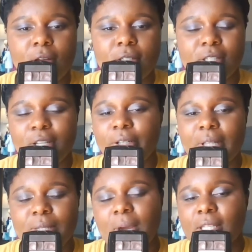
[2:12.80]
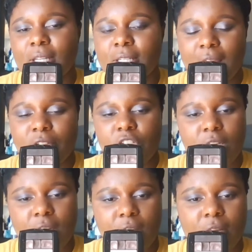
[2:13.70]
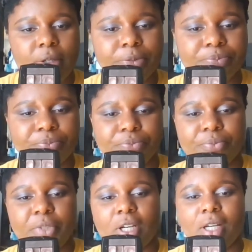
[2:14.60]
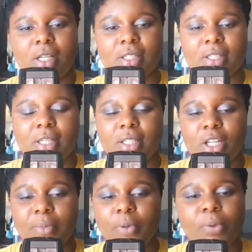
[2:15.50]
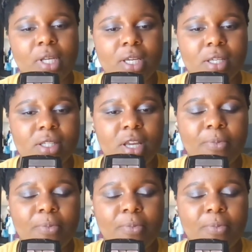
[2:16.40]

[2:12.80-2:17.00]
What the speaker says: So that's why I said it's kind of cheating because it's going to be really easy.